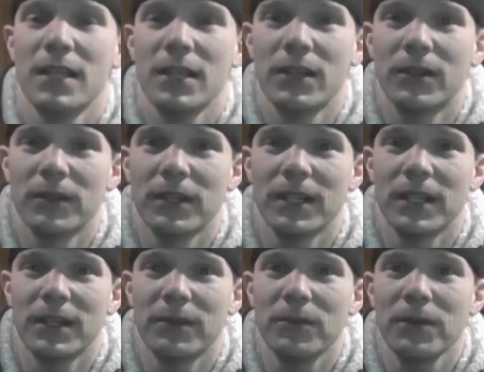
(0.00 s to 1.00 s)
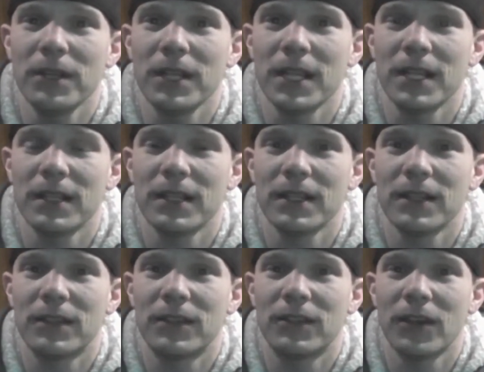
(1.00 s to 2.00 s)
It really
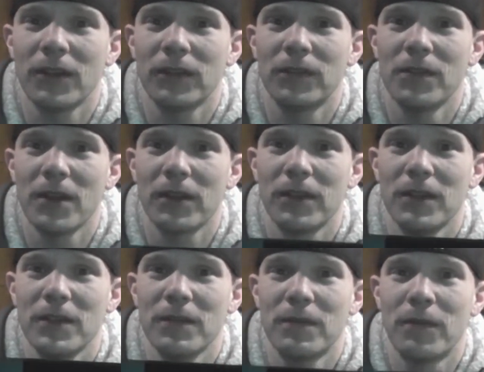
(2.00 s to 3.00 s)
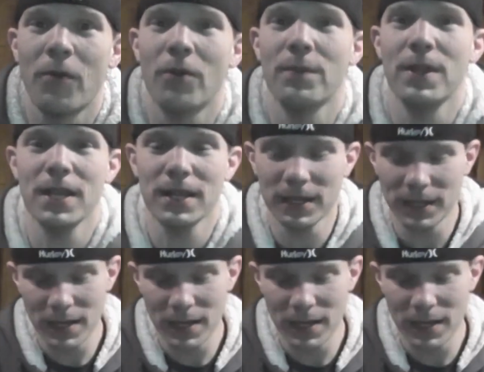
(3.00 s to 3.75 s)
does nothing for me.